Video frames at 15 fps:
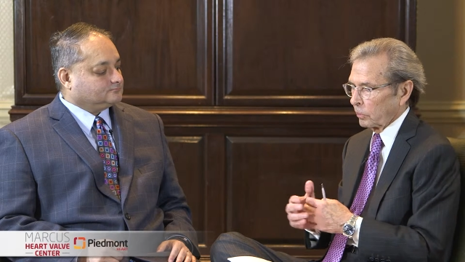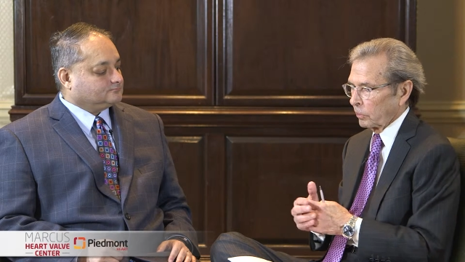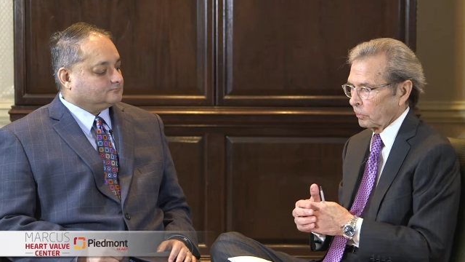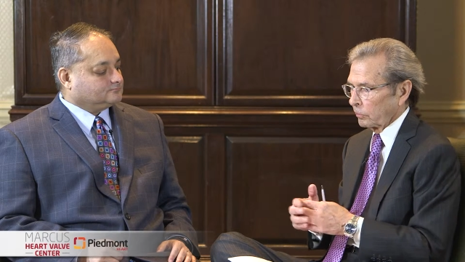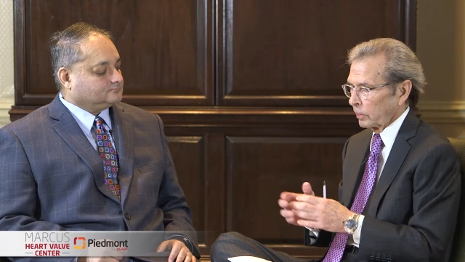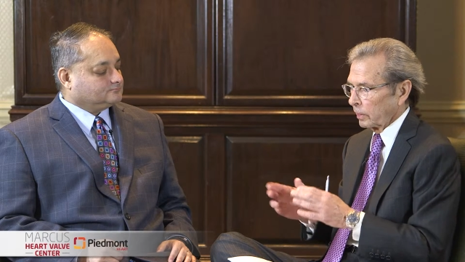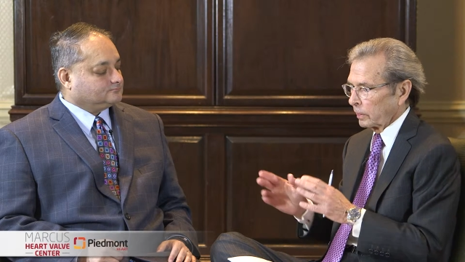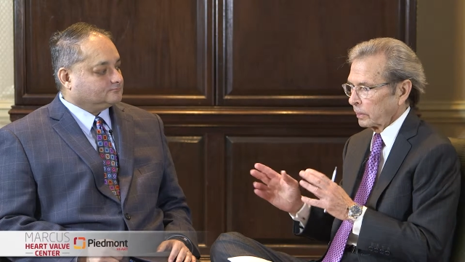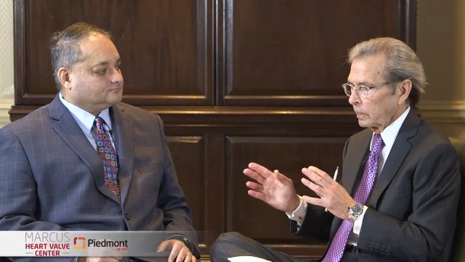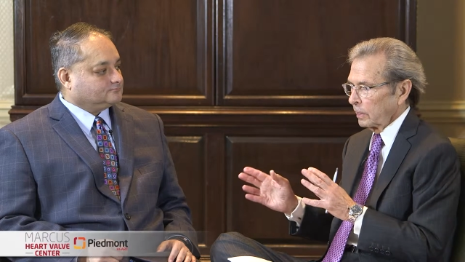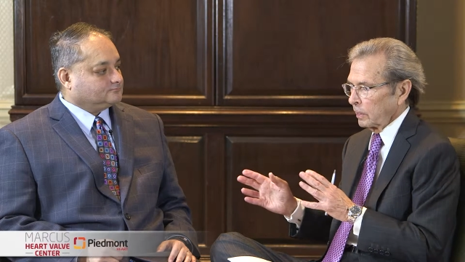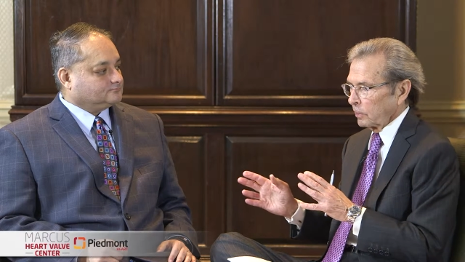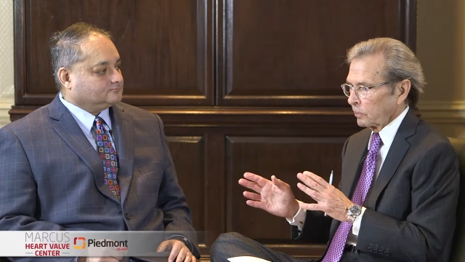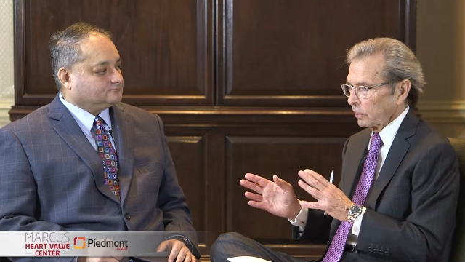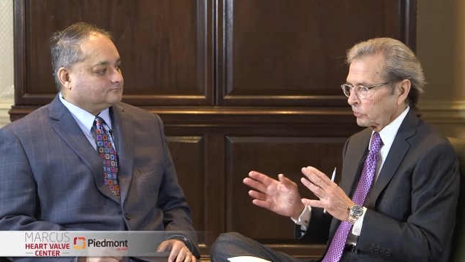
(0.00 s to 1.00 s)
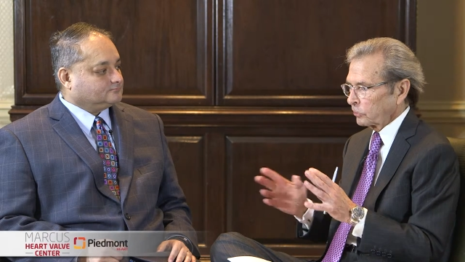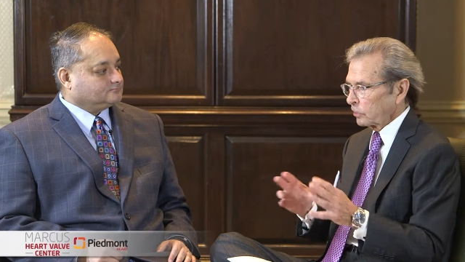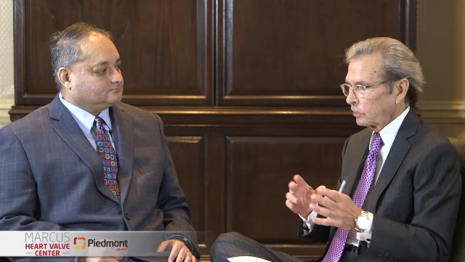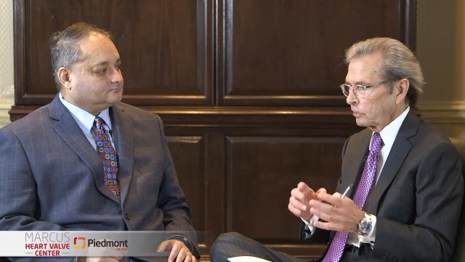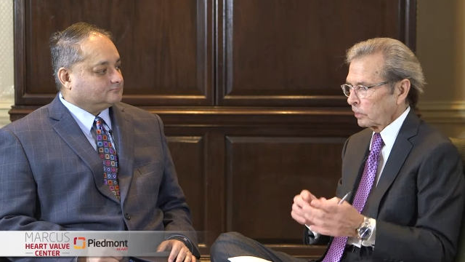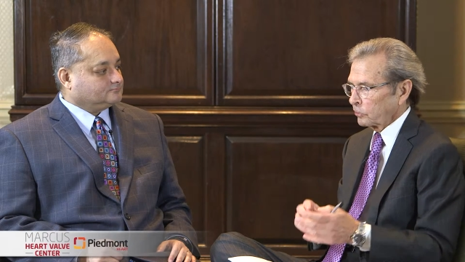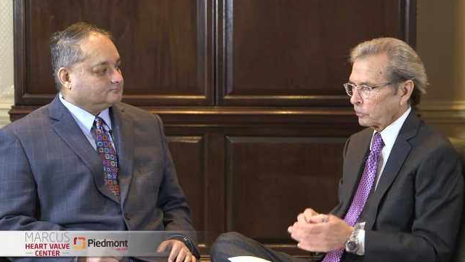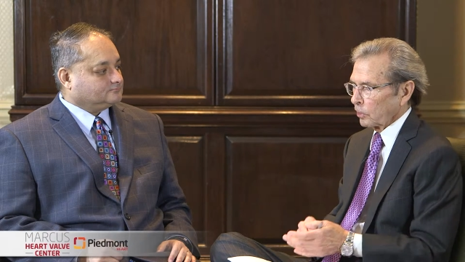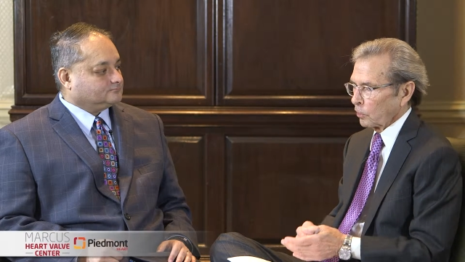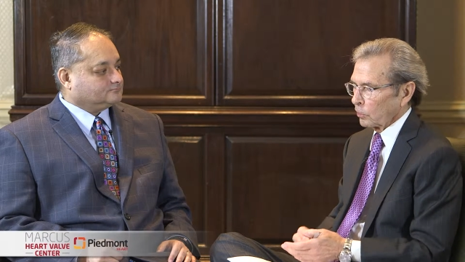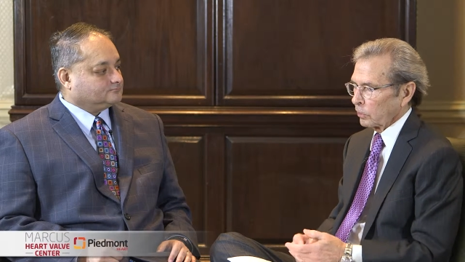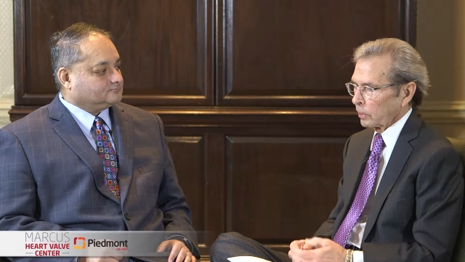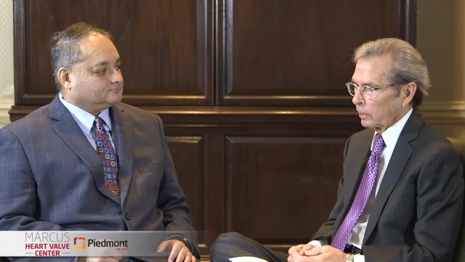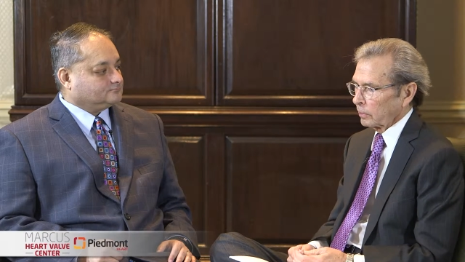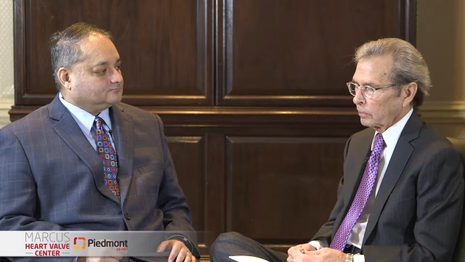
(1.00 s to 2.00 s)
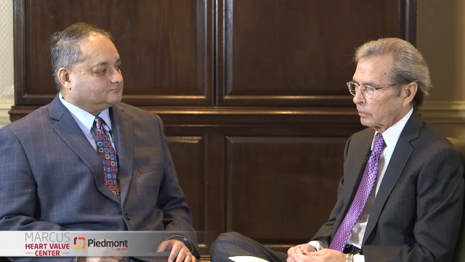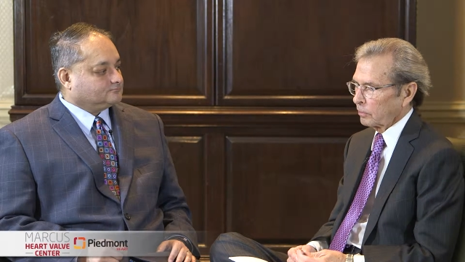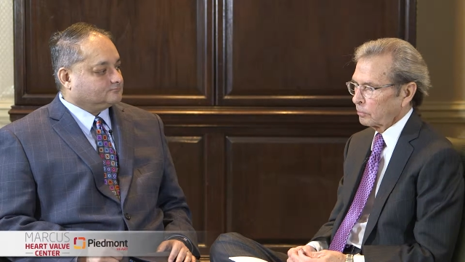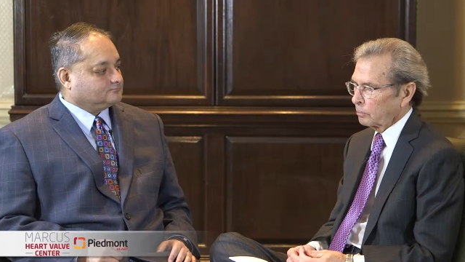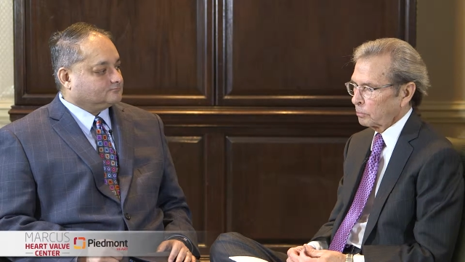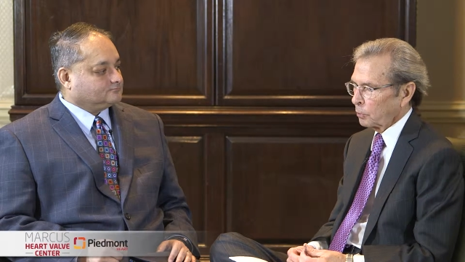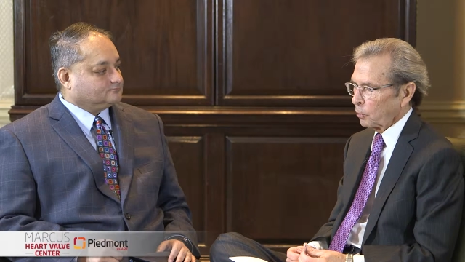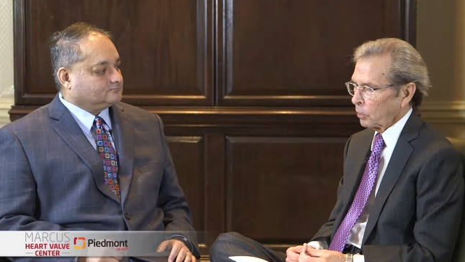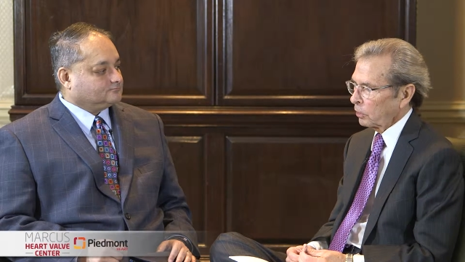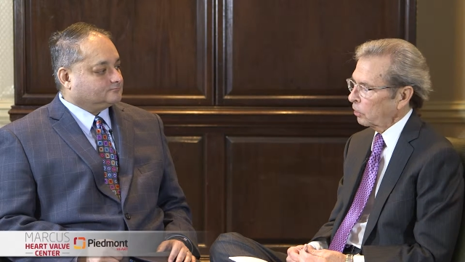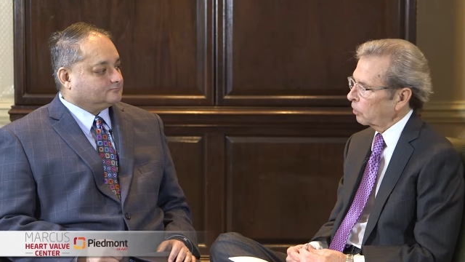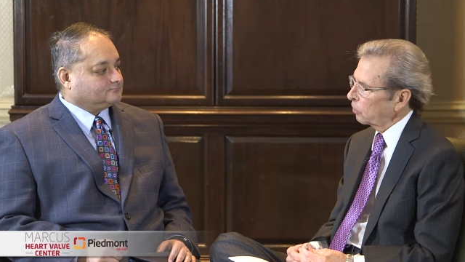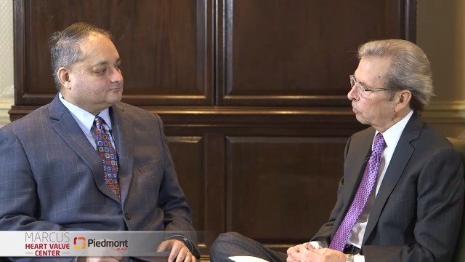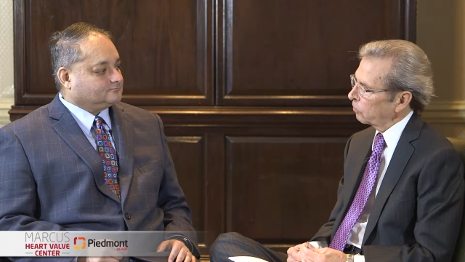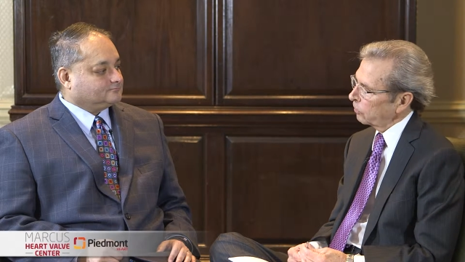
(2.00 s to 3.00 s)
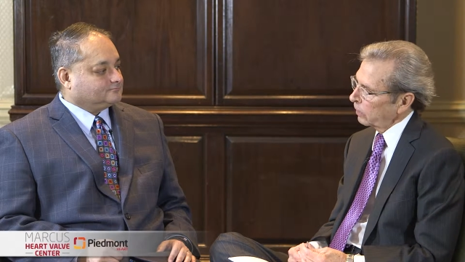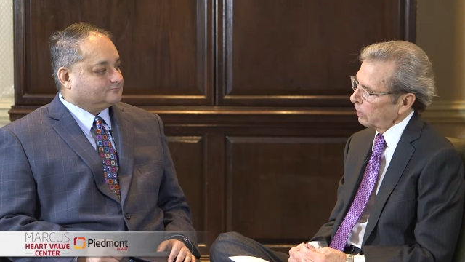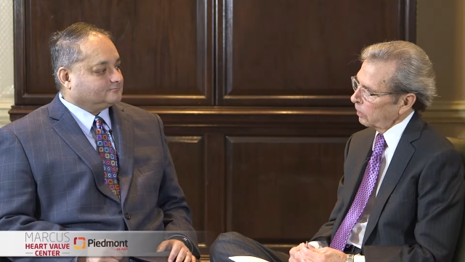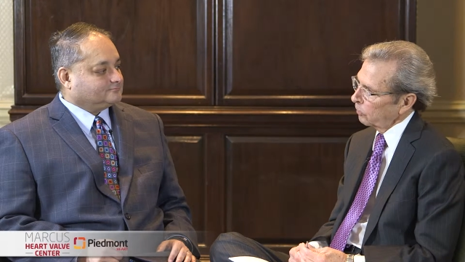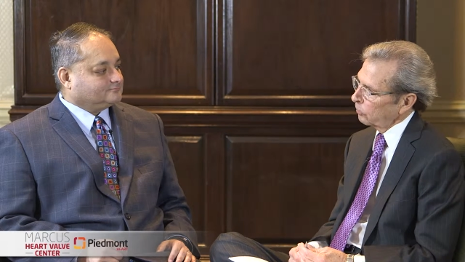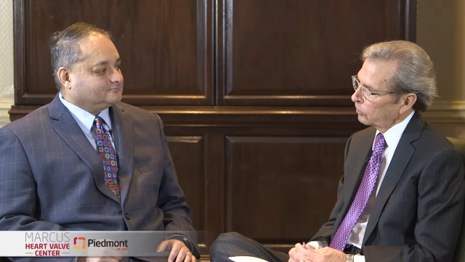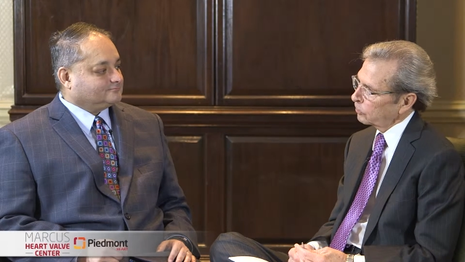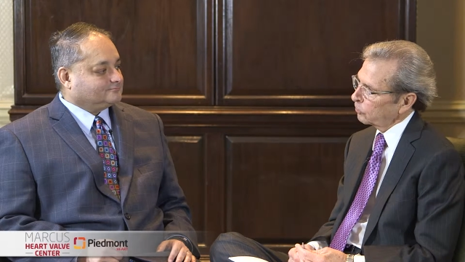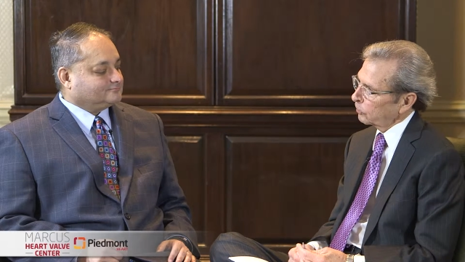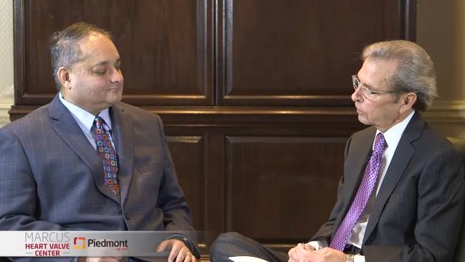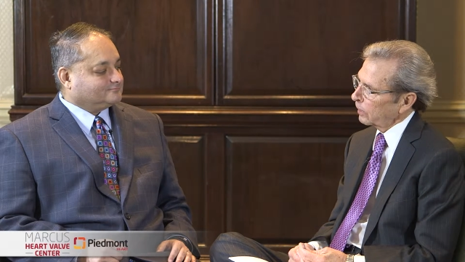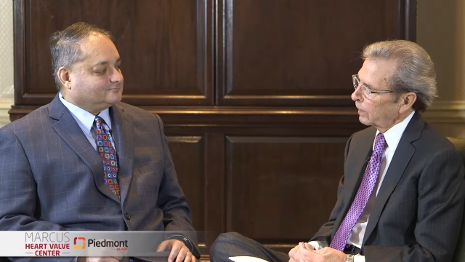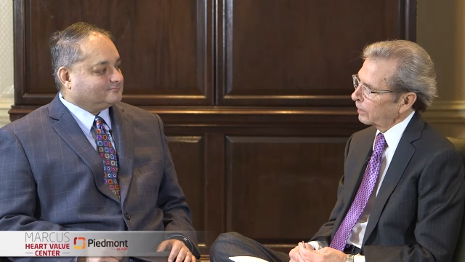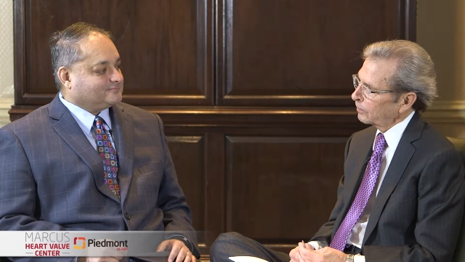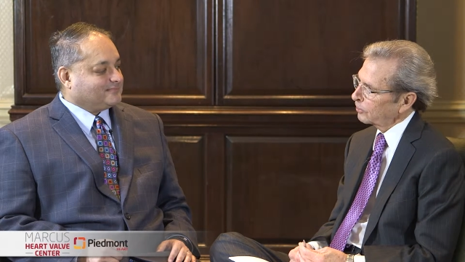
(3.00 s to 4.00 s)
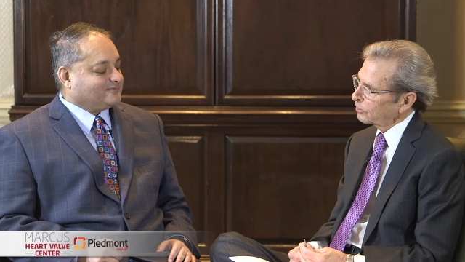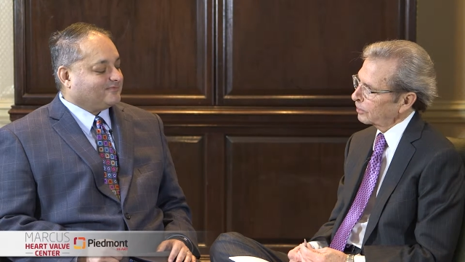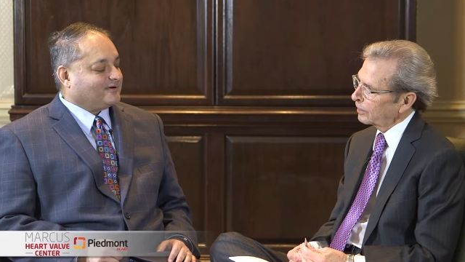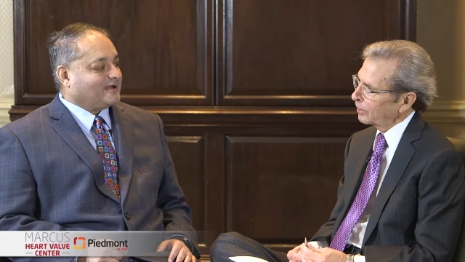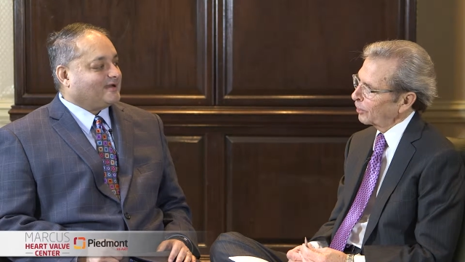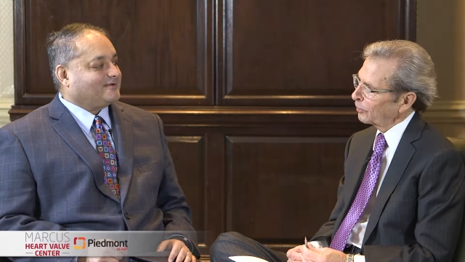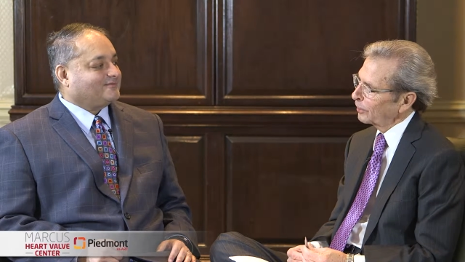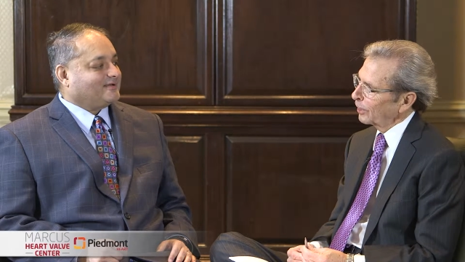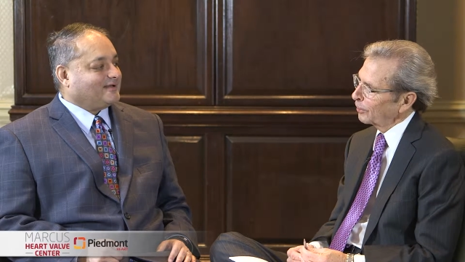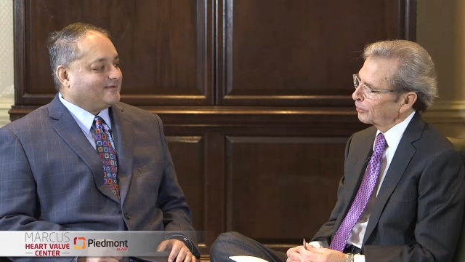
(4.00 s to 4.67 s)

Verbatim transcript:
Speaker 1: all that. Let's, let's go to that poor old valve that's forgotten sitting on the,